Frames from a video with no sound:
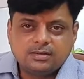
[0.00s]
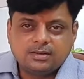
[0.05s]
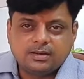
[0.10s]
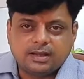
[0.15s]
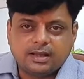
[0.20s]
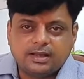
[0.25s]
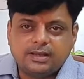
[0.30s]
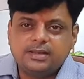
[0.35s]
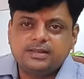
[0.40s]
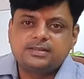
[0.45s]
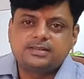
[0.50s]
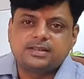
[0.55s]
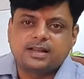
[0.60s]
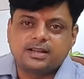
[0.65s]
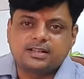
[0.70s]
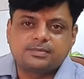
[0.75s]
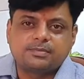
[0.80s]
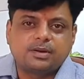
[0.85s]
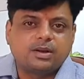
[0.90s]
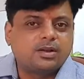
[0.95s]
and he starts
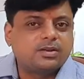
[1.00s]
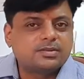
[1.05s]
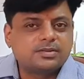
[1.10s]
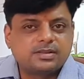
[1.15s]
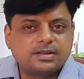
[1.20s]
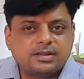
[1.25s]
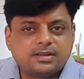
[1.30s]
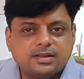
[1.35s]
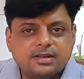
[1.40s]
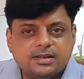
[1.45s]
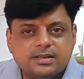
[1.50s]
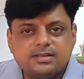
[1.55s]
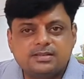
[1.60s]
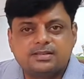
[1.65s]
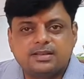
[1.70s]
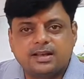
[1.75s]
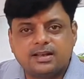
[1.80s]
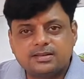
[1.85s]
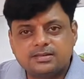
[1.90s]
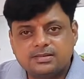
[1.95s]
pronouncing is
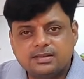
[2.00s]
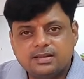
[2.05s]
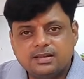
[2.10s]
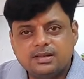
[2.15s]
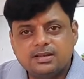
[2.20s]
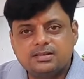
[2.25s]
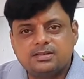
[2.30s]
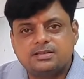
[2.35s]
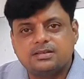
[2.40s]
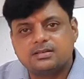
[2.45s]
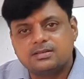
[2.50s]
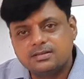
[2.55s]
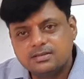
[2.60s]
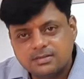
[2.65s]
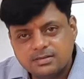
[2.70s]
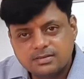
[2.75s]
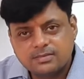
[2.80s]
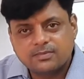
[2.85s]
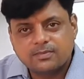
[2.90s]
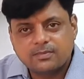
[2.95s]
as ij.
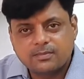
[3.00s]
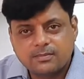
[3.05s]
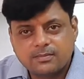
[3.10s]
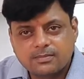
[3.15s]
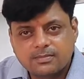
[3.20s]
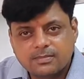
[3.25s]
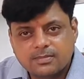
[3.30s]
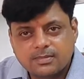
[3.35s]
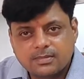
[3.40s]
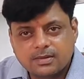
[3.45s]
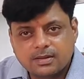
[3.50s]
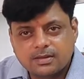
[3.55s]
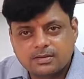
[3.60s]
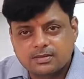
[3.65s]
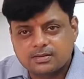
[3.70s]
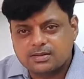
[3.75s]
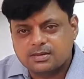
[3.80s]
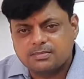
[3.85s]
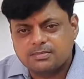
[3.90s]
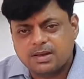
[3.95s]

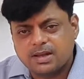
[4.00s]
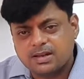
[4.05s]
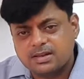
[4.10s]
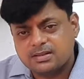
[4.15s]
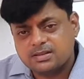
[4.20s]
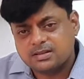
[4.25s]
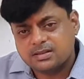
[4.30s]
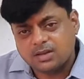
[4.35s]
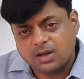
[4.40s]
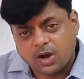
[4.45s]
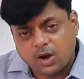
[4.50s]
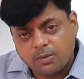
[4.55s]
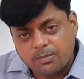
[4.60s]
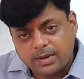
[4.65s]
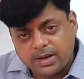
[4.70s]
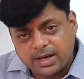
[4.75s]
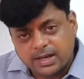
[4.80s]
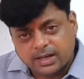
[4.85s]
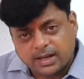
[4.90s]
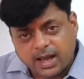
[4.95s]
Just imagine how
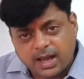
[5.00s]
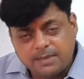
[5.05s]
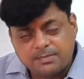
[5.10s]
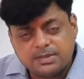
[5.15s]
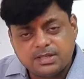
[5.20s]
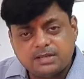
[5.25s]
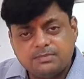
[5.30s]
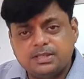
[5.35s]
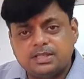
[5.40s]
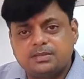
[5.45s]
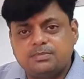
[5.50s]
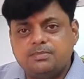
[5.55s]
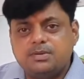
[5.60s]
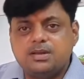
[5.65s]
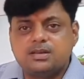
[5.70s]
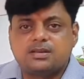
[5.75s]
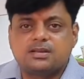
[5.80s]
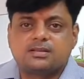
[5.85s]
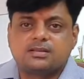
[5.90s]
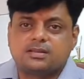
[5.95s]
many times he'll be
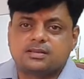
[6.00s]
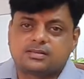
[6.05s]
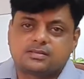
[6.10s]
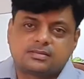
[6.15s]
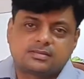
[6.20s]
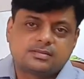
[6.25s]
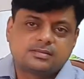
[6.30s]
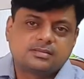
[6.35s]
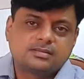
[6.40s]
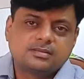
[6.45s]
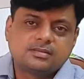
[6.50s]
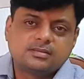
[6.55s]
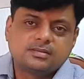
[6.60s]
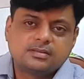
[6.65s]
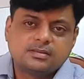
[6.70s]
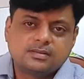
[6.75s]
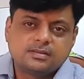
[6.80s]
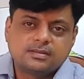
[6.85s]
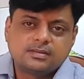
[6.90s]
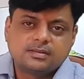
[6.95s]
speaking this,
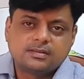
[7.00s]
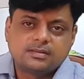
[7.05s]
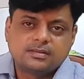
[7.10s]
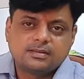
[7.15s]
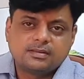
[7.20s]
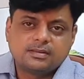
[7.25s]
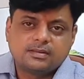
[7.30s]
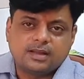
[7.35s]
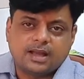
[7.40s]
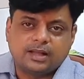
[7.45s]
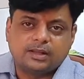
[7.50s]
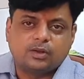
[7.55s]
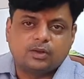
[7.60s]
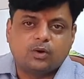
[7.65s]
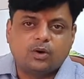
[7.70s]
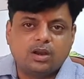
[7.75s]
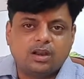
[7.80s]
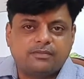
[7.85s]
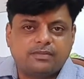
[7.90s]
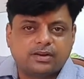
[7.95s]
and the
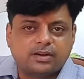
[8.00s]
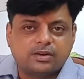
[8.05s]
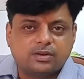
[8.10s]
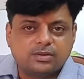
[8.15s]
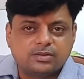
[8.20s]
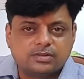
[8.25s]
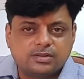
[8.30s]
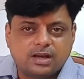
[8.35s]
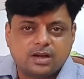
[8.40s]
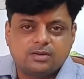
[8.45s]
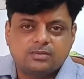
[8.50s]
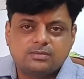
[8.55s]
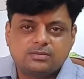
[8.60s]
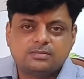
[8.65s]
whole effect goes down.